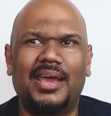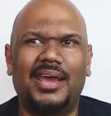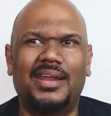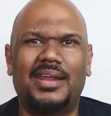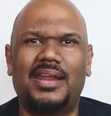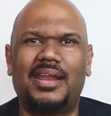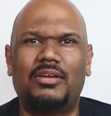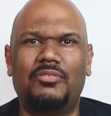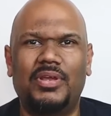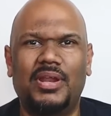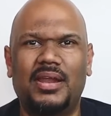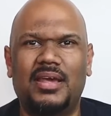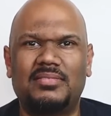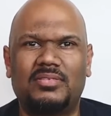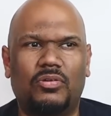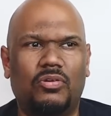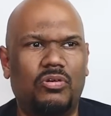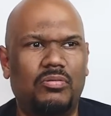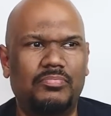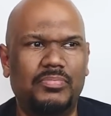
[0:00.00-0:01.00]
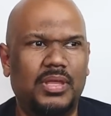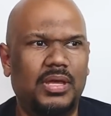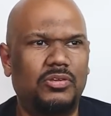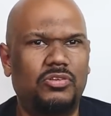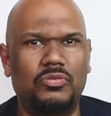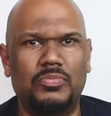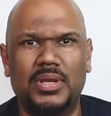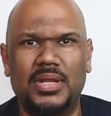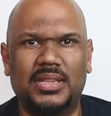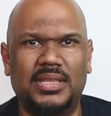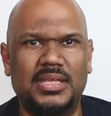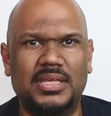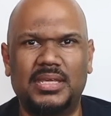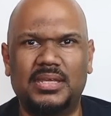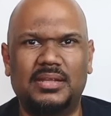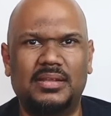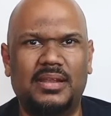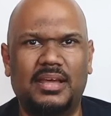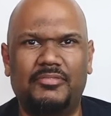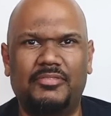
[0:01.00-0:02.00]
and then I realized that, oh, the
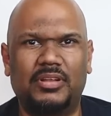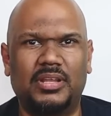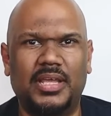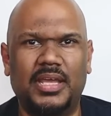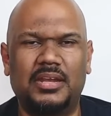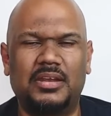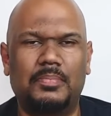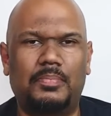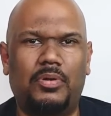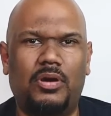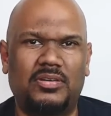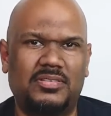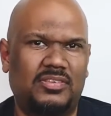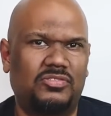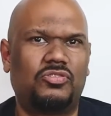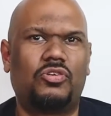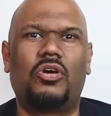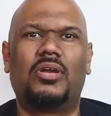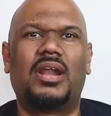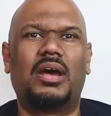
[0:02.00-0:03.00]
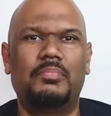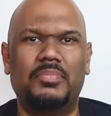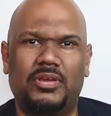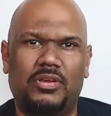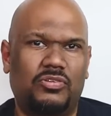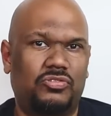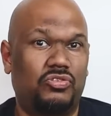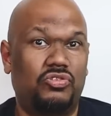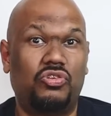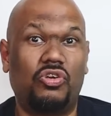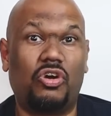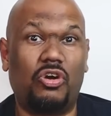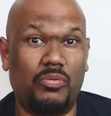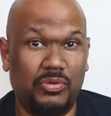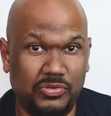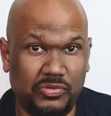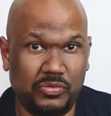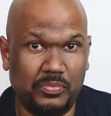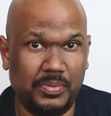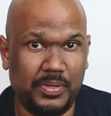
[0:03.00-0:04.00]
humidity level in the box has gone up because the
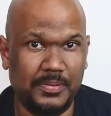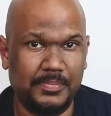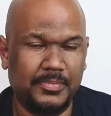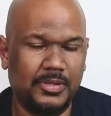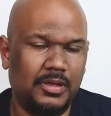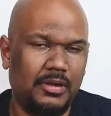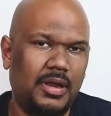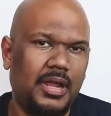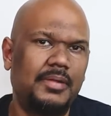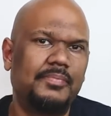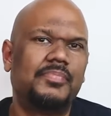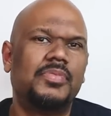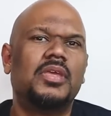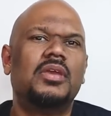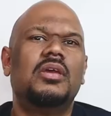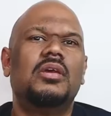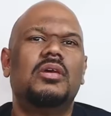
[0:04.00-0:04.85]
door was open, all right?